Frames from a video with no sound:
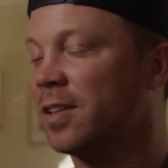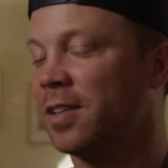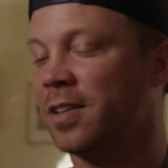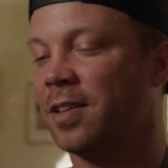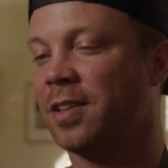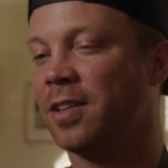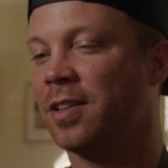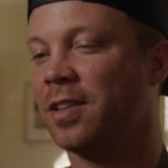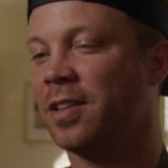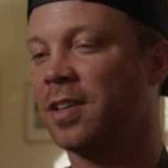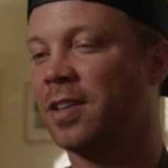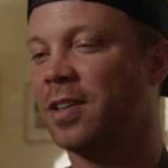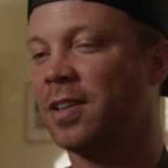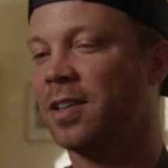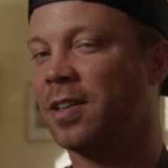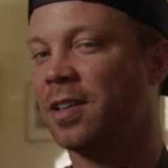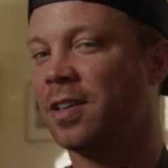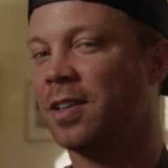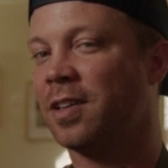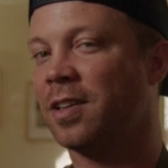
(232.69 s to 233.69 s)

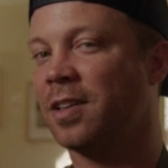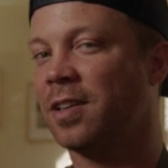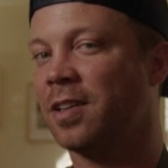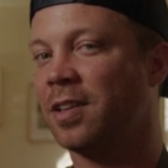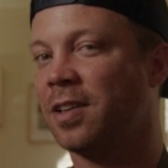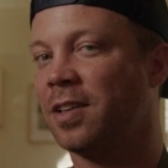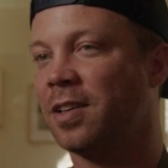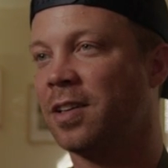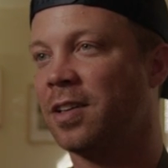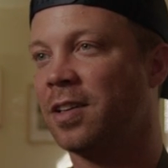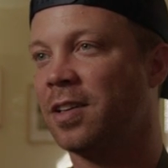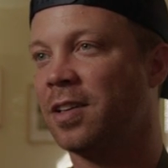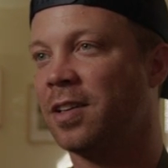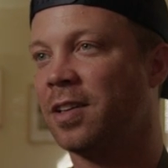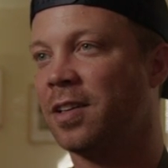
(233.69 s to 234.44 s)
No one is speaking in this clip.